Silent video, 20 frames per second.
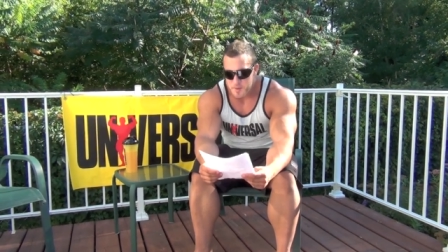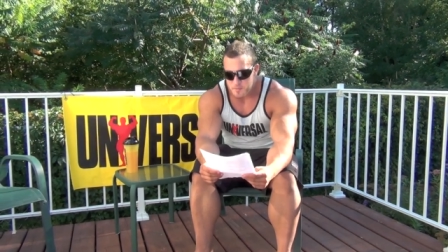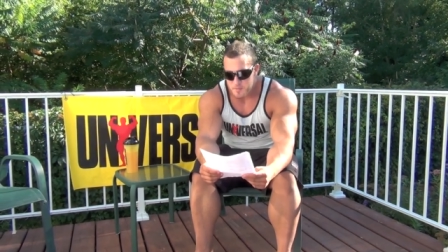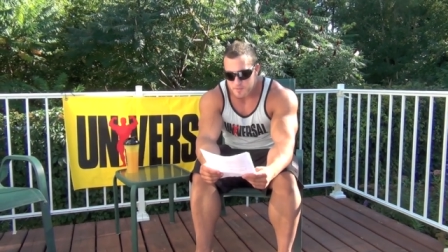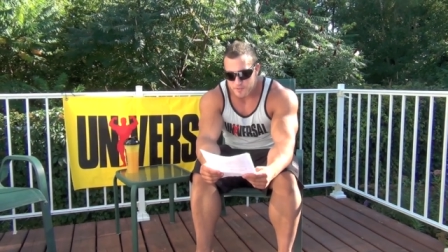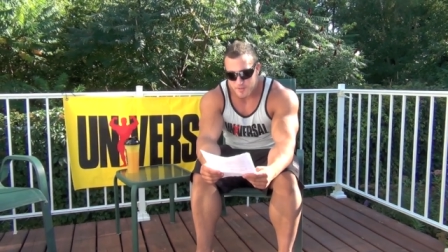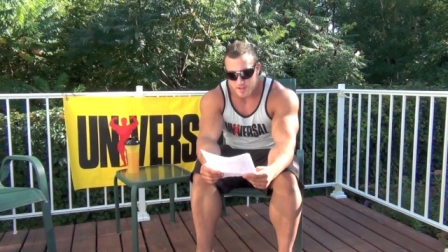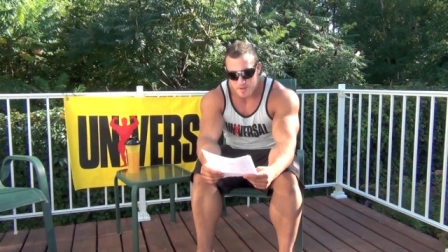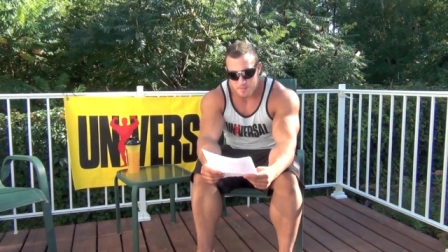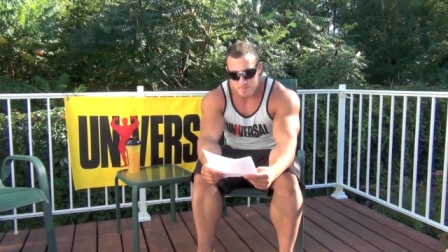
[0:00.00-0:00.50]

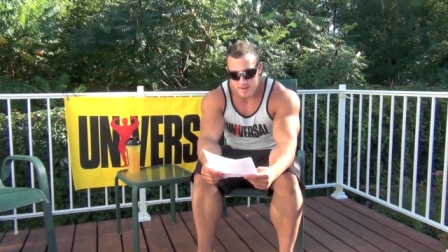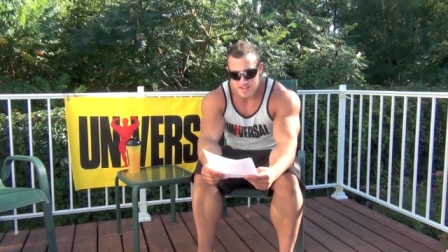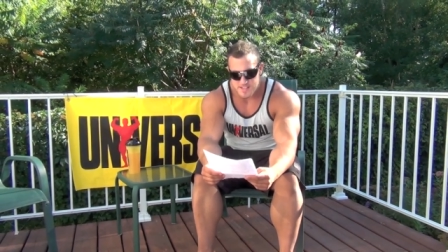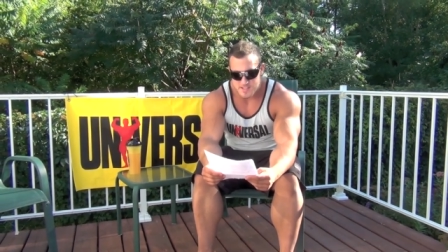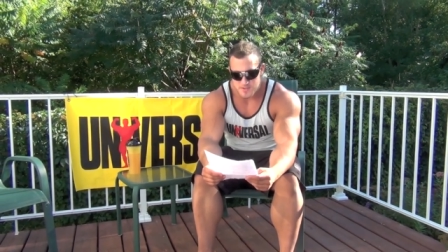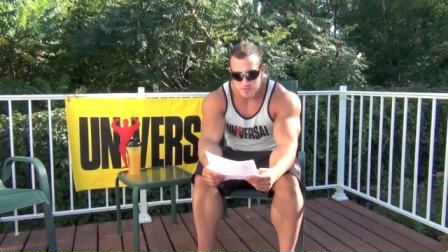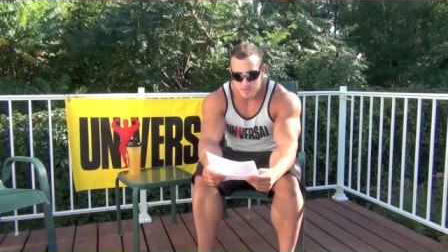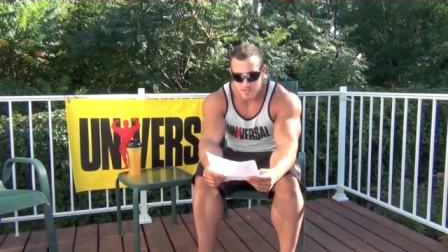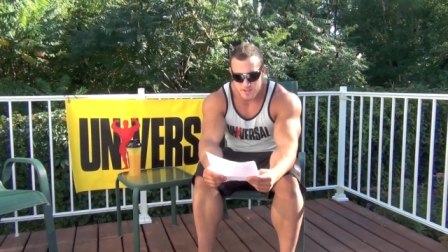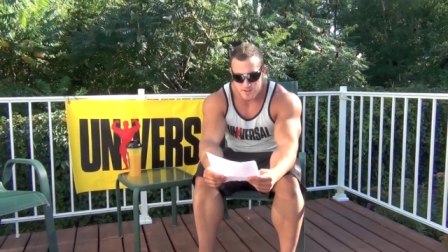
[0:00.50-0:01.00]
but for the
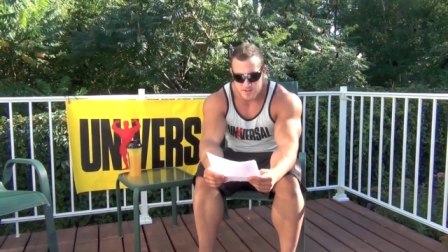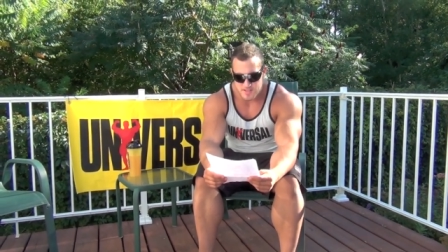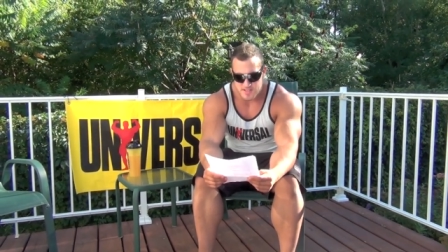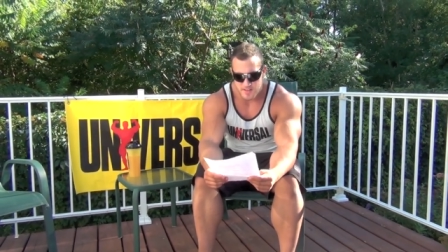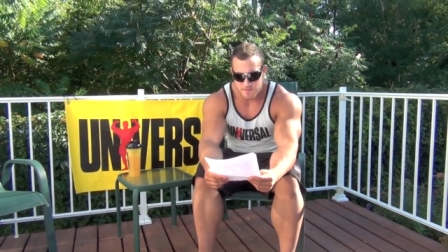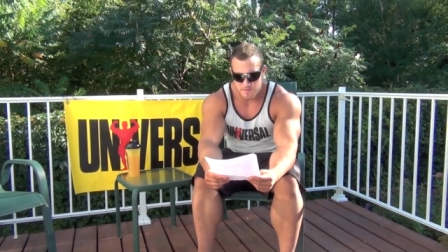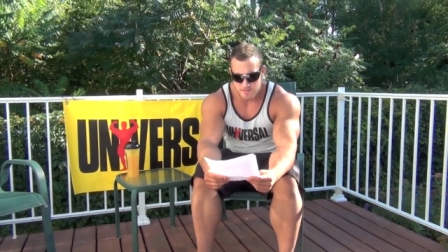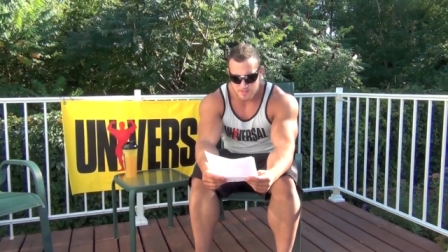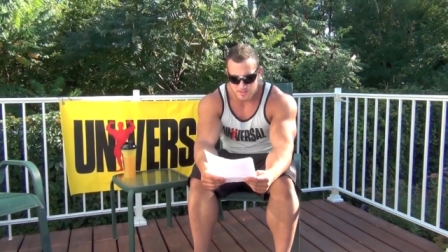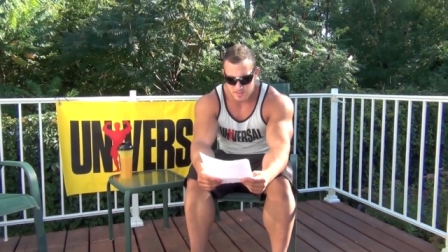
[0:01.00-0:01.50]
past two years
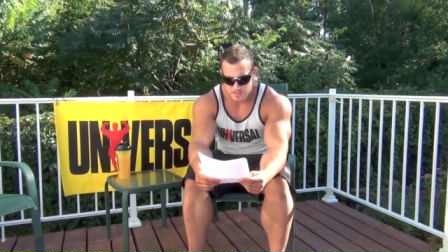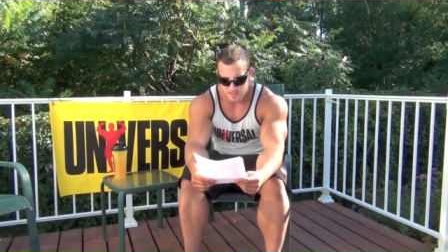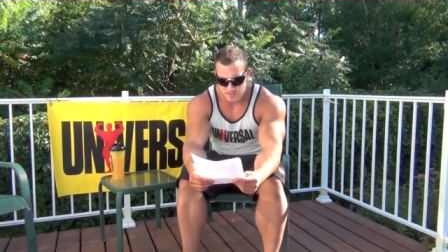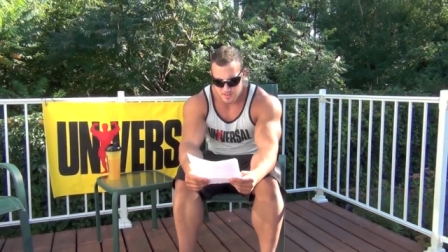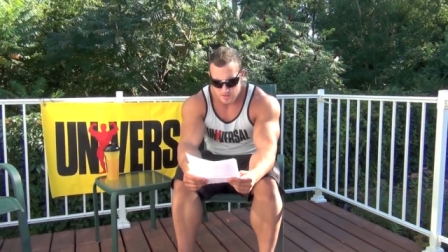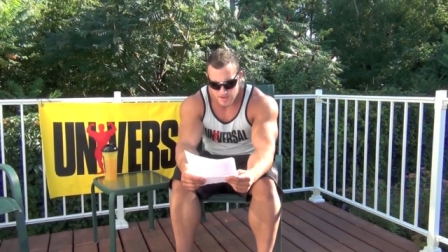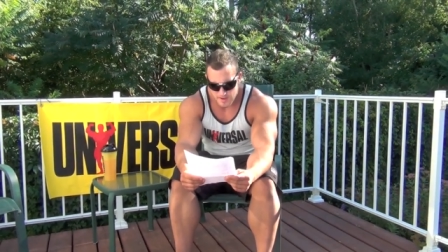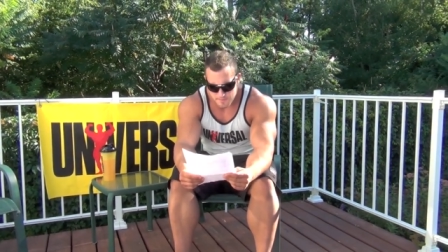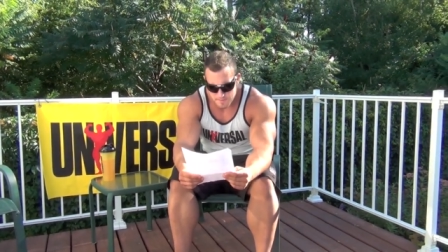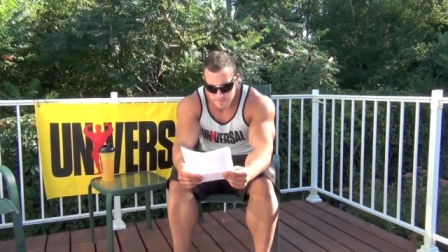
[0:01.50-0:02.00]
I've,
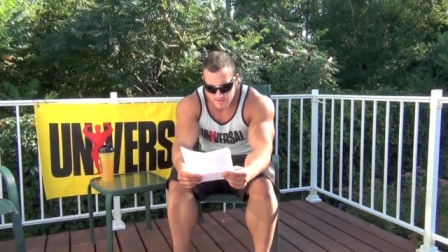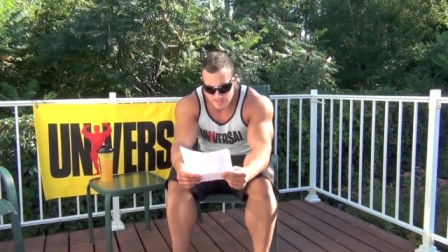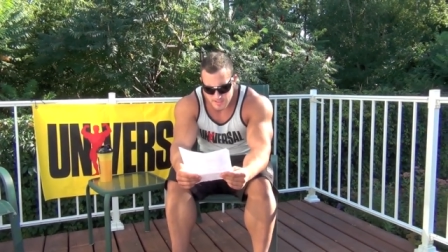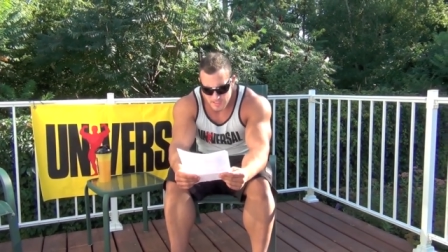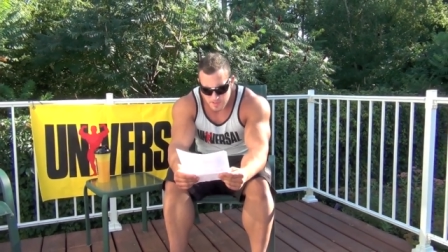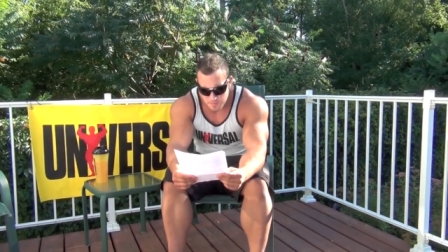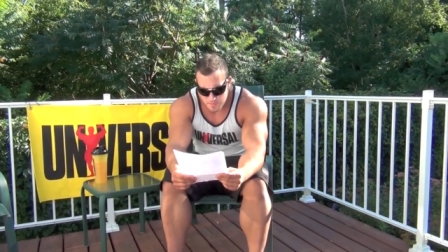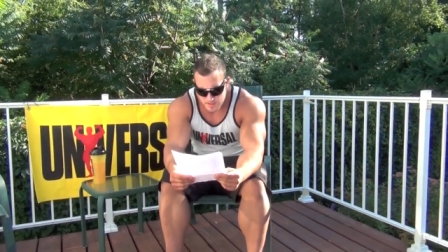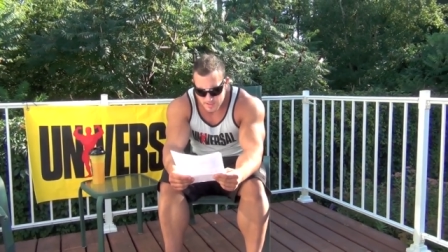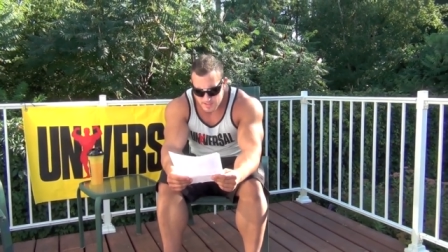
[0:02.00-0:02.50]
you have been
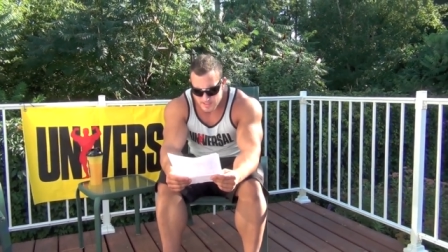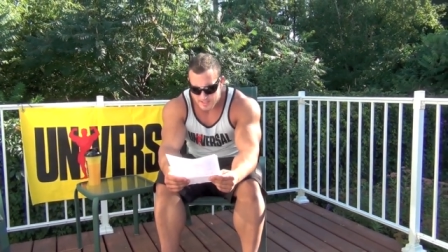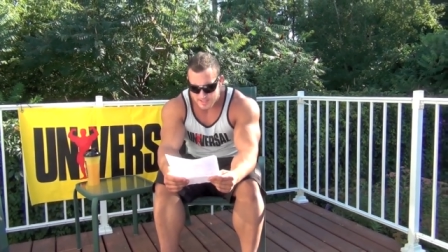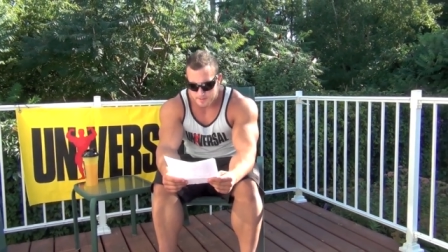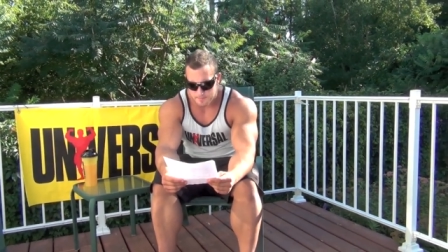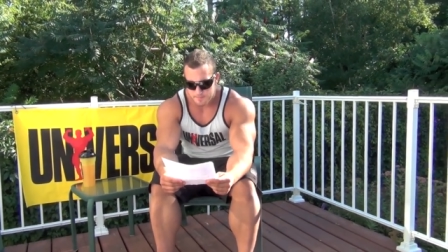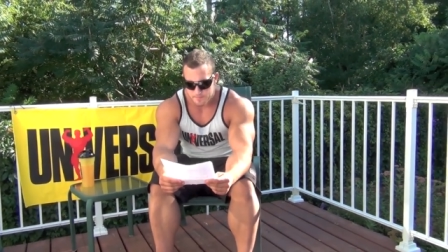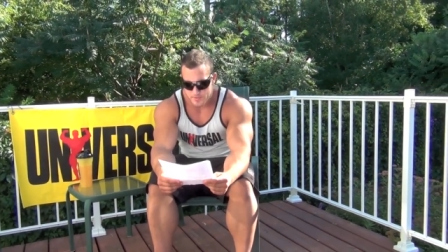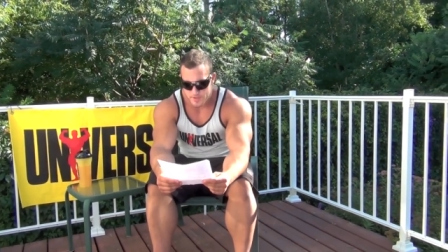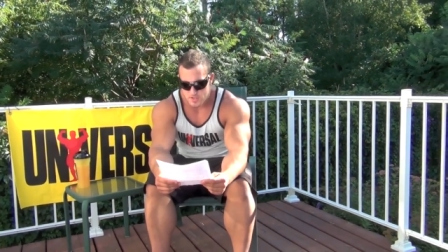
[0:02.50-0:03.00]
keeping
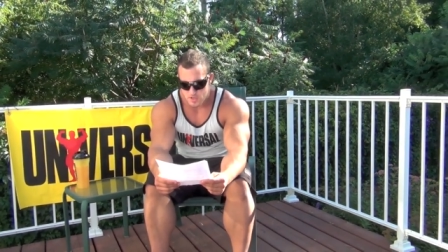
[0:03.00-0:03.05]
clean.